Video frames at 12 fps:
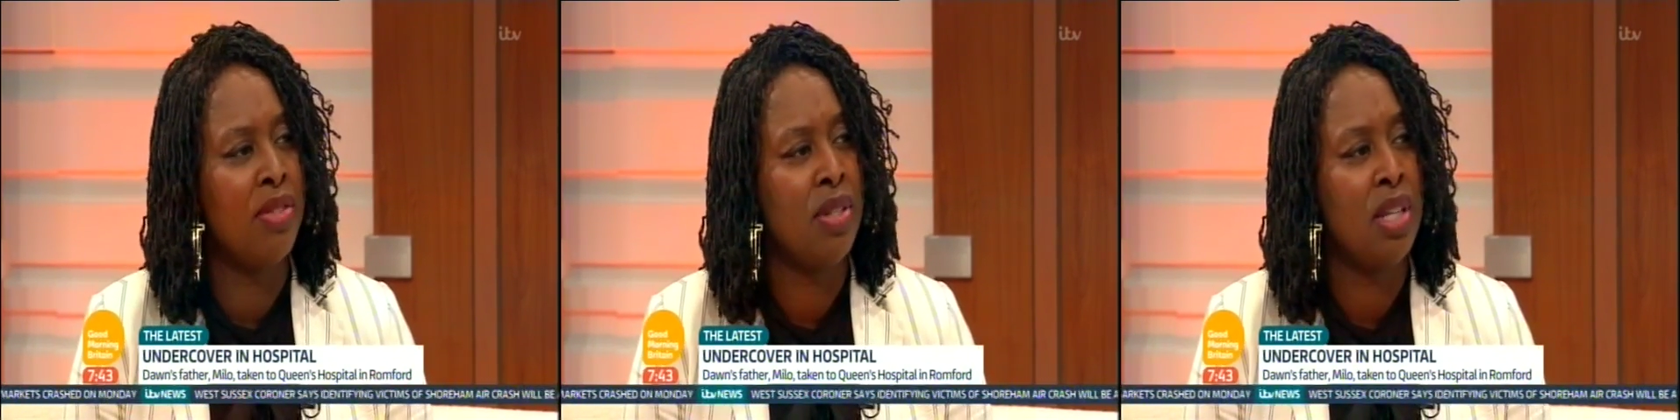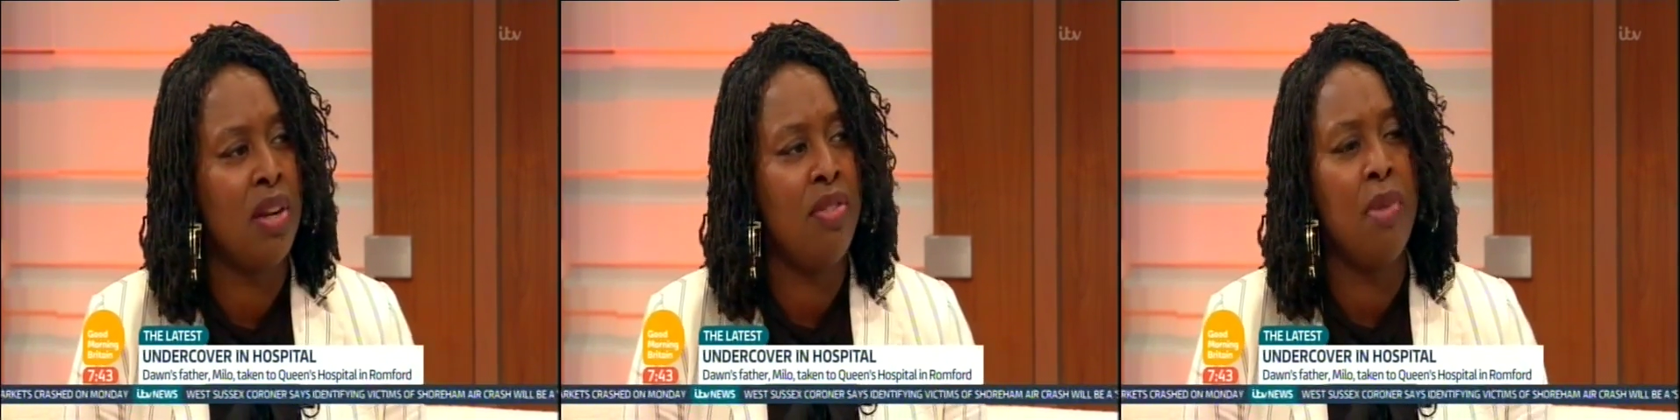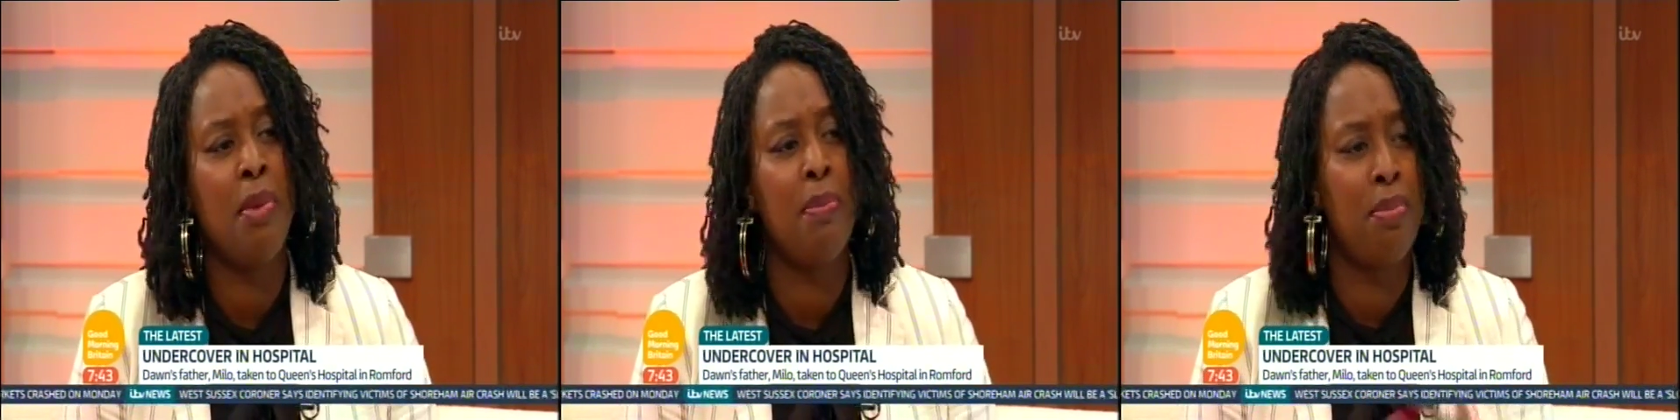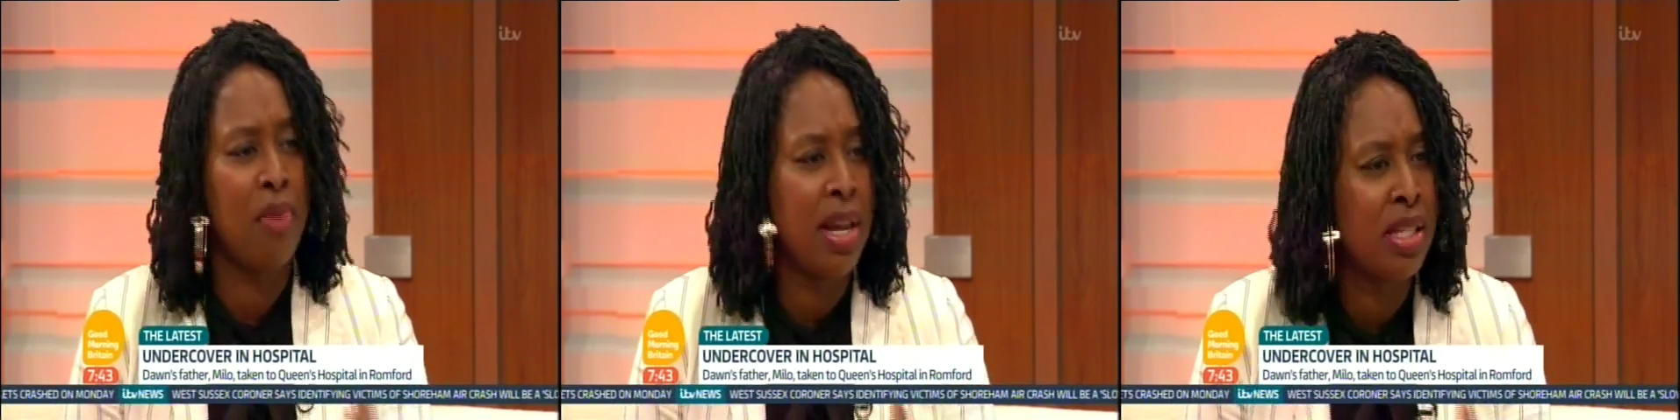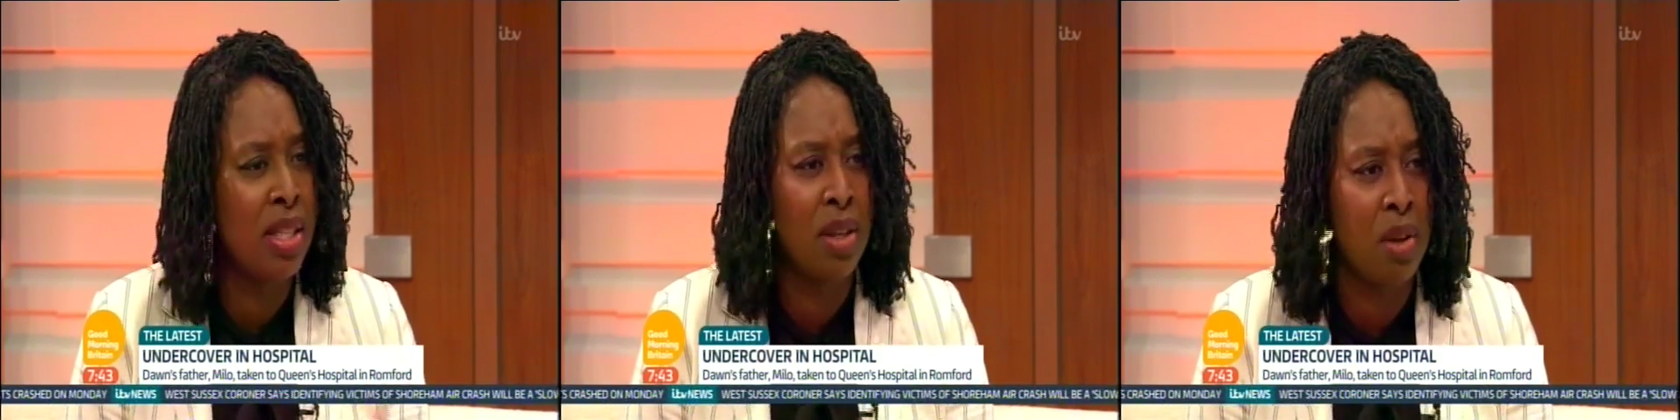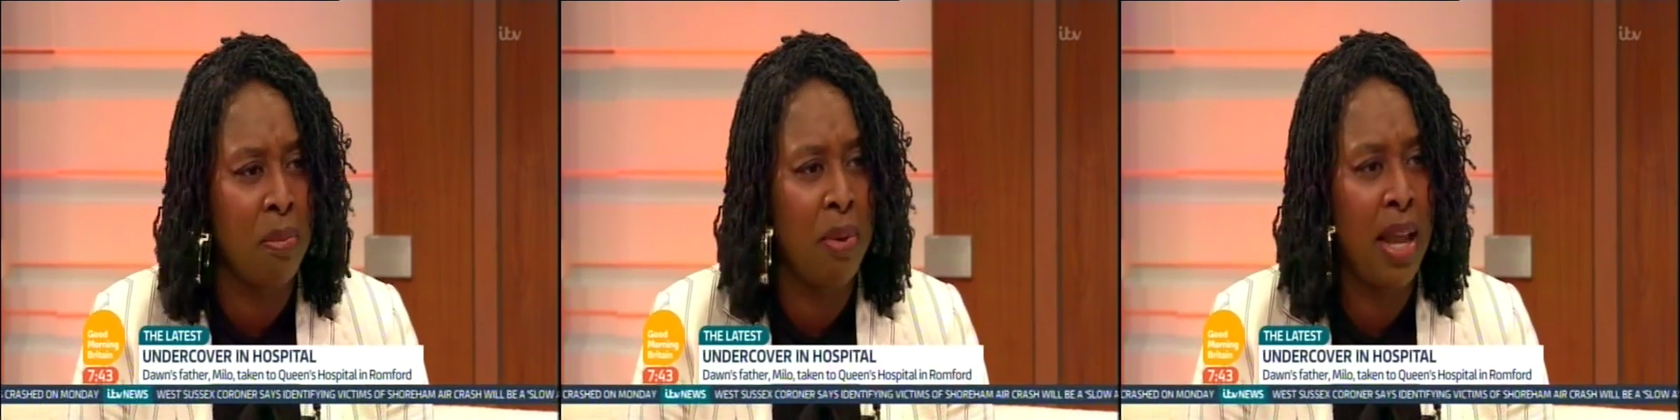So instead of them embracing the
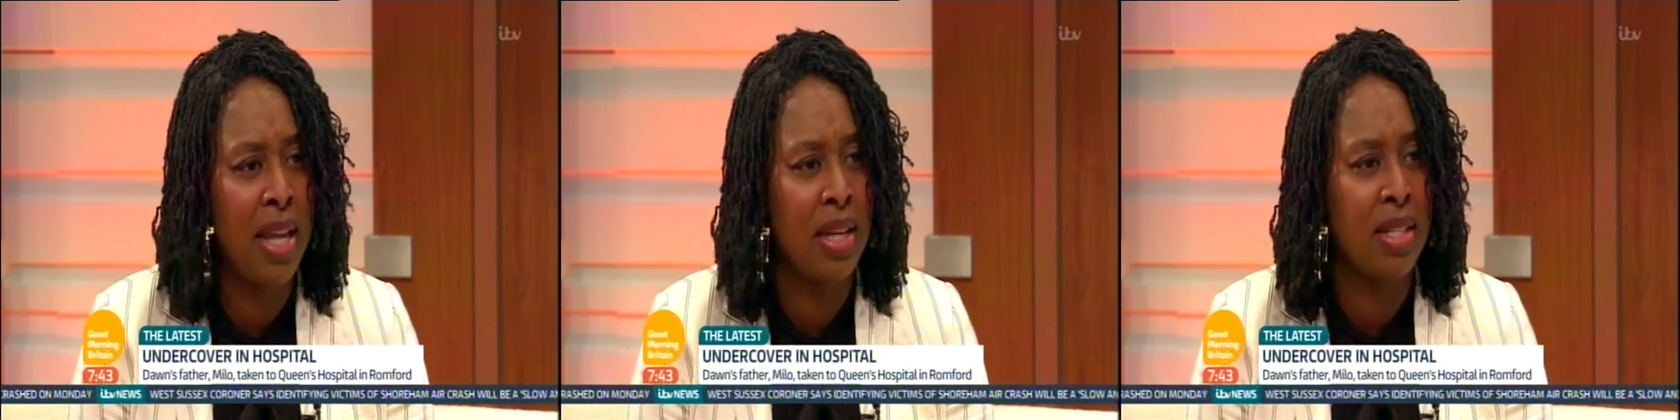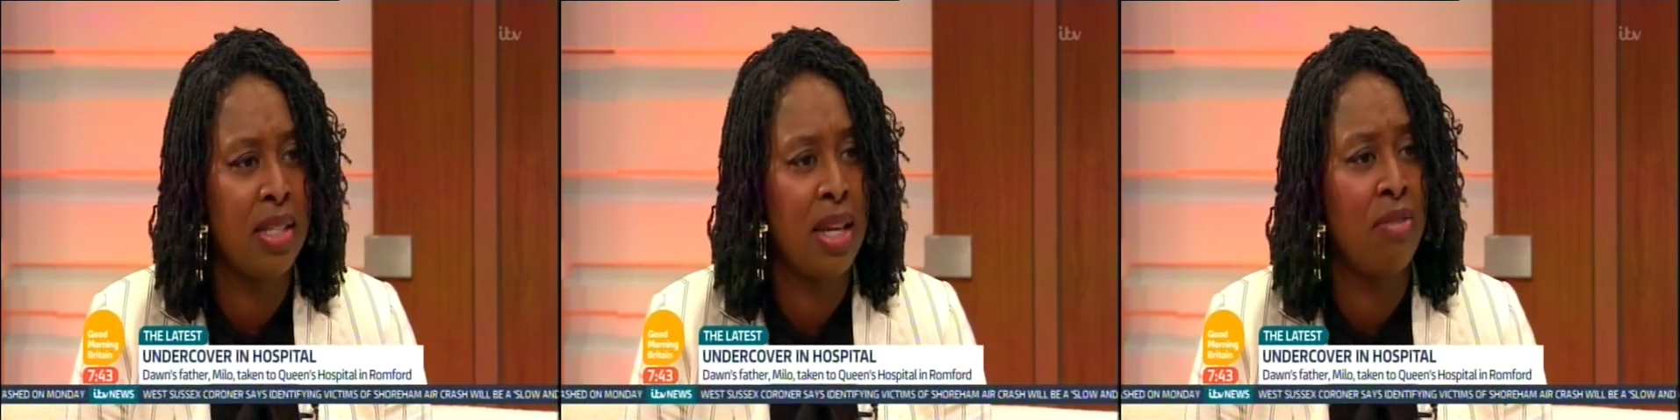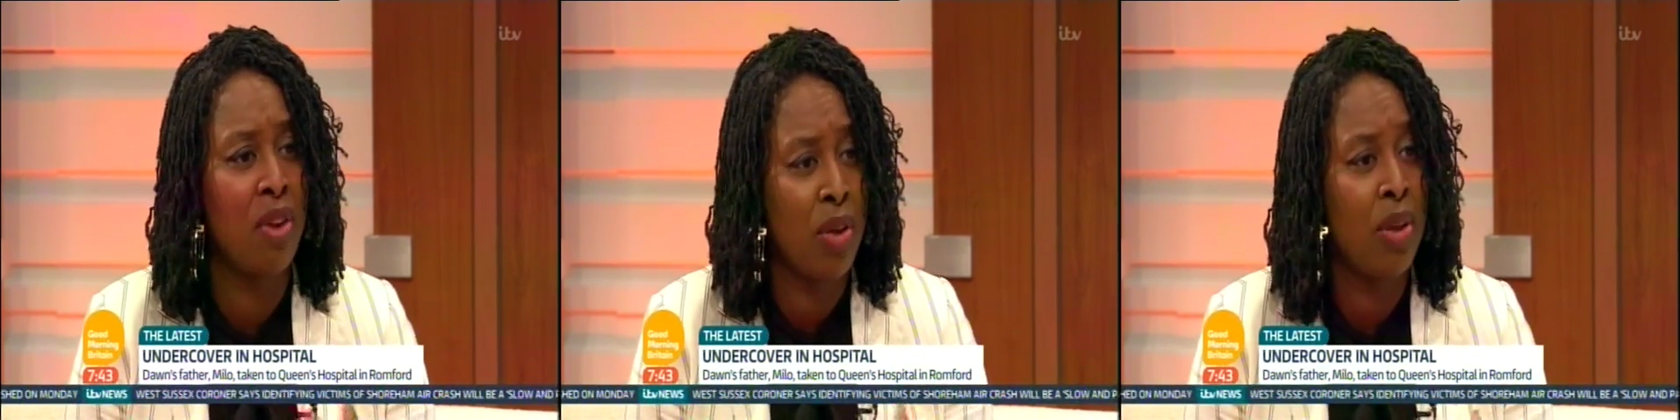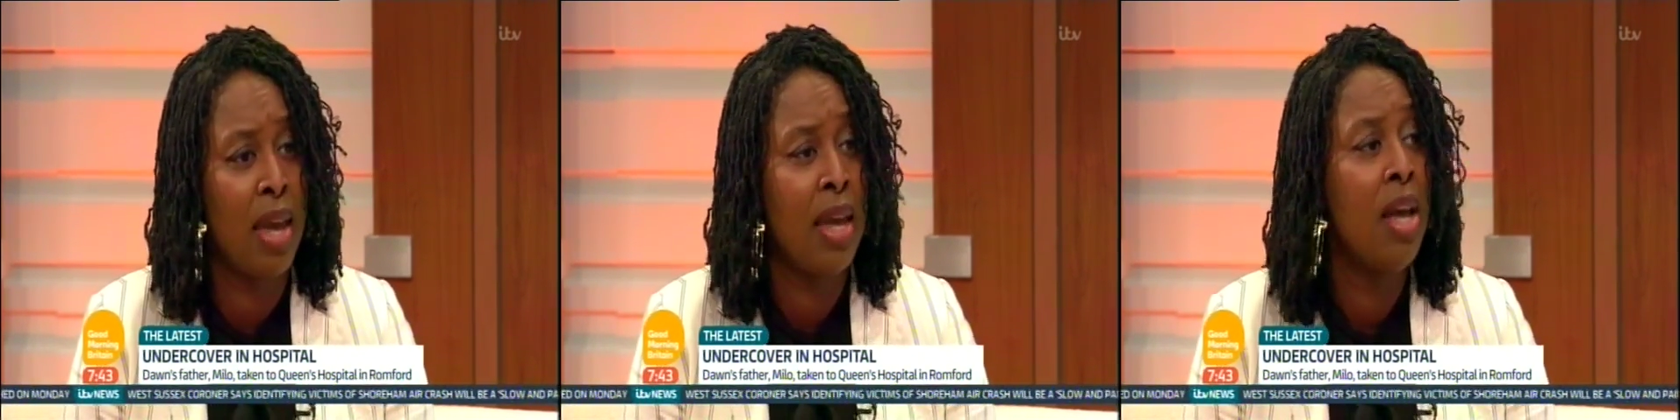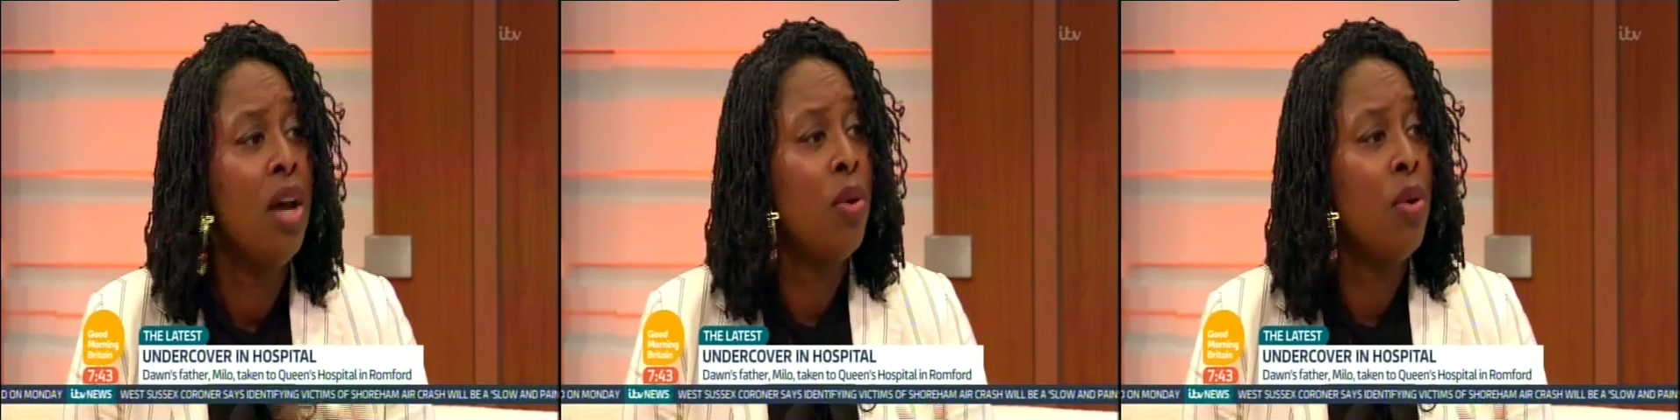complaint and saying, right, okay,